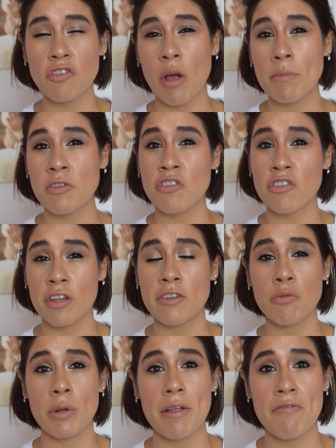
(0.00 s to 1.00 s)
So I'm going to just
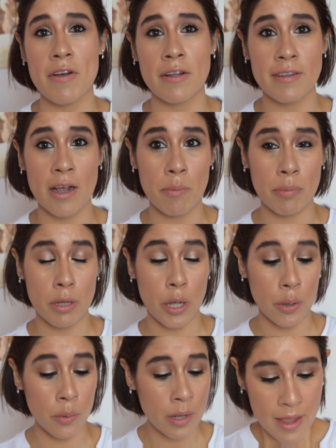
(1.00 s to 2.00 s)
list what I found down
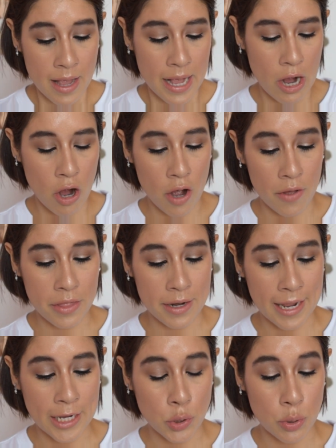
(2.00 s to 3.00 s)
below. On the
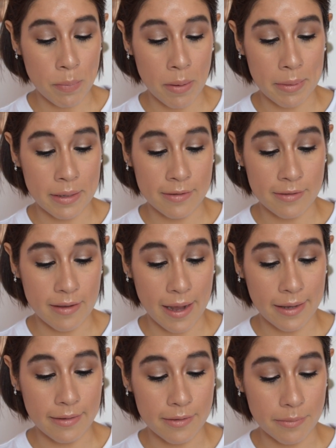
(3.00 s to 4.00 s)
Nature Republic
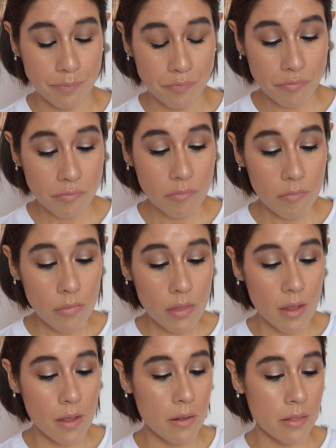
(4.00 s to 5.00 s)
site,
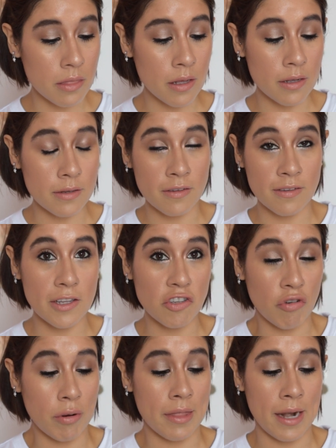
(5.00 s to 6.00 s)
the
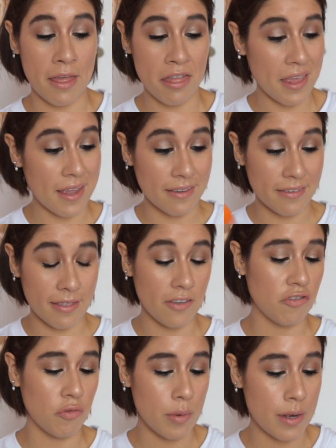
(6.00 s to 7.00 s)
sunscreen that I think is
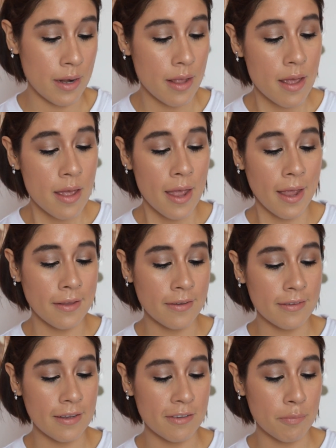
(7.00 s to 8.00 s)
this one, it
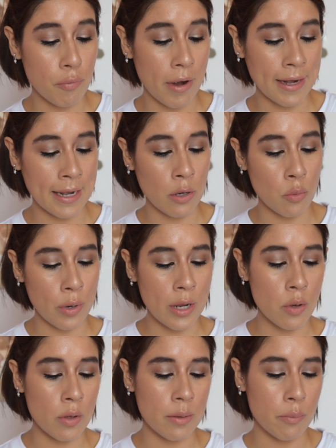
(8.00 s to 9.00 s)
just says brightening,
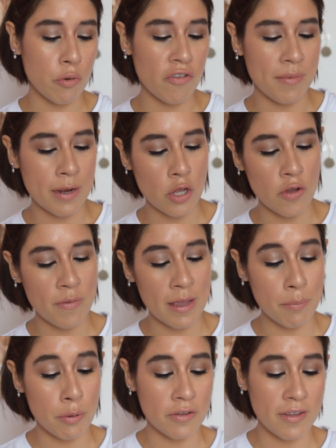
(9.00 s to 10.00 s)
wrinkle improvement, U
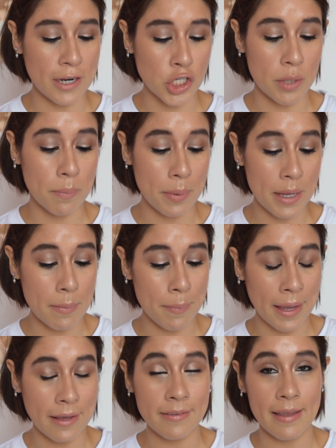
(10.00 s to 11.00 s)
V protection, pink
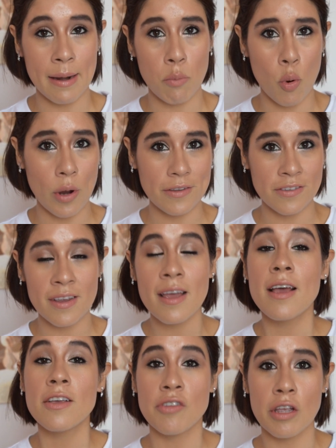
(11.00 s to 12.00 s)
base, and moist.
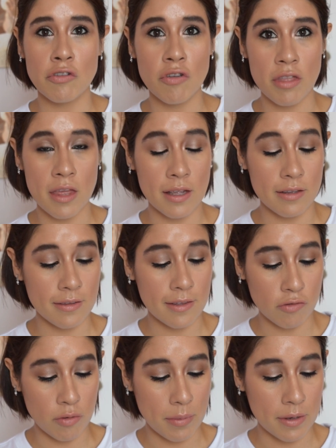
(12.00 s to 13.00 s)
So I do think it's
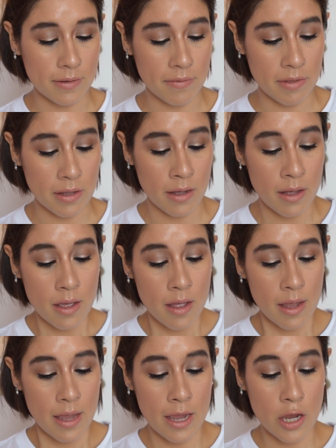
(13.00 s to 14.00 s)
this one because of the
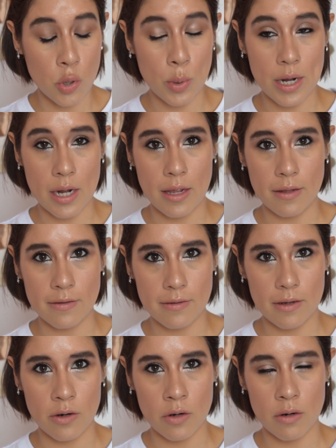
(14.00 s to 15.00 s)

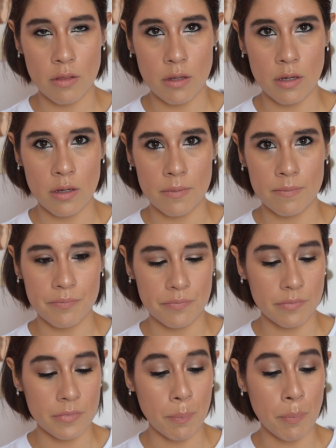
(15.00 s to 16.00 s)
ingredients or the,
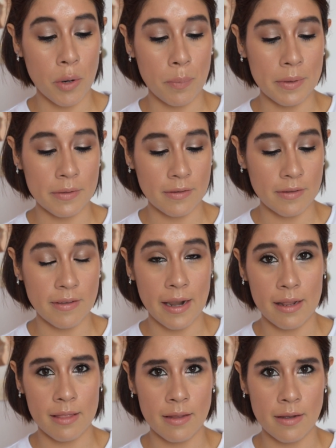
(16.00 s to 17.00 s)
the purposes
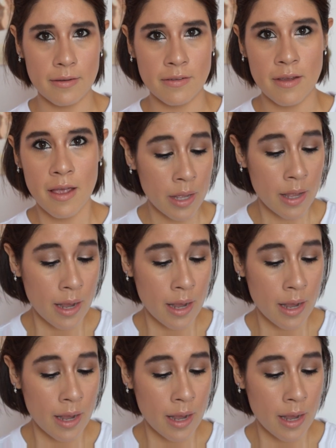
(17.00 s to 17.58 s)
that it lists.